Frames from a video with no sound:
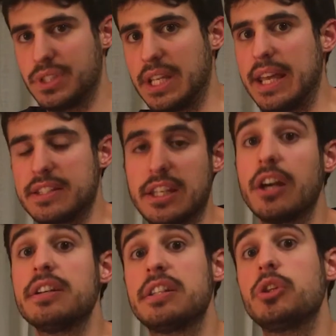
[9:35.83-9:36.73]
say, a
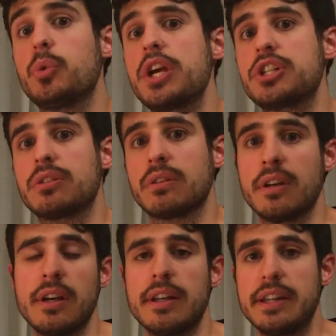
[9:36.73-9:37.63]
scary situation,
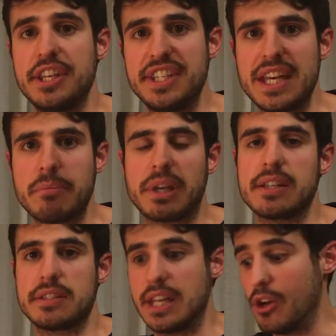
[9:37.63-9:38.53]
the GM
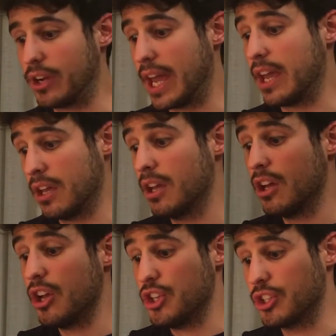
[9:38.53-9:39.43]
can say, okay,
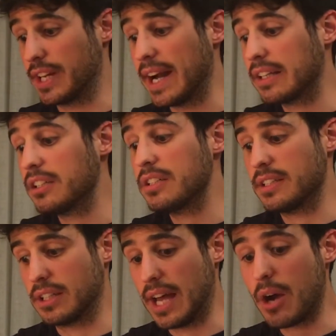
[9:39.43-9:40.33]
your character
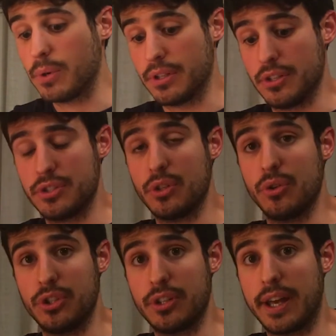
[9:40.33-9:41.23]
is a coward,
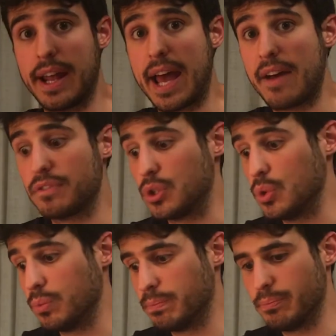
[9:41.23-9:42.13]
so you're gonna have
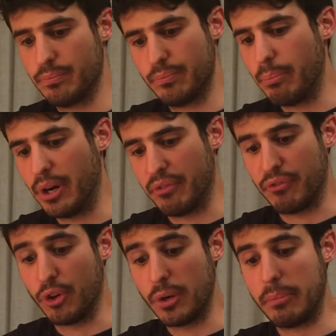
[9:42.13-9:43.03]
to
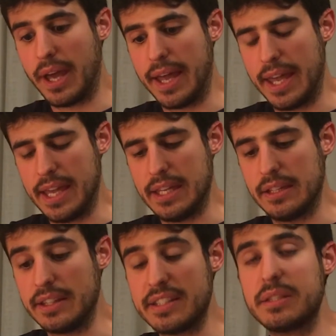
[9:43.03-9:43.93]
perform
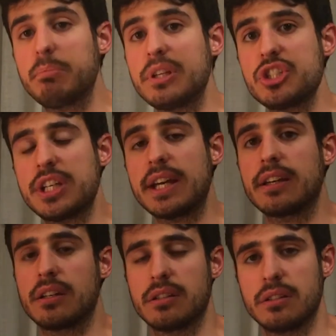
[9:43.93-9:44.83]
a discipline
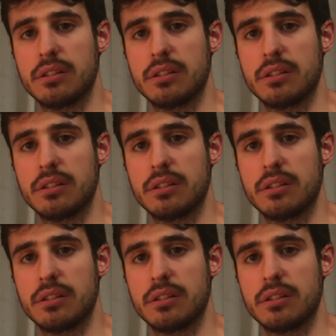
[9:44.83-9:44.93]
check,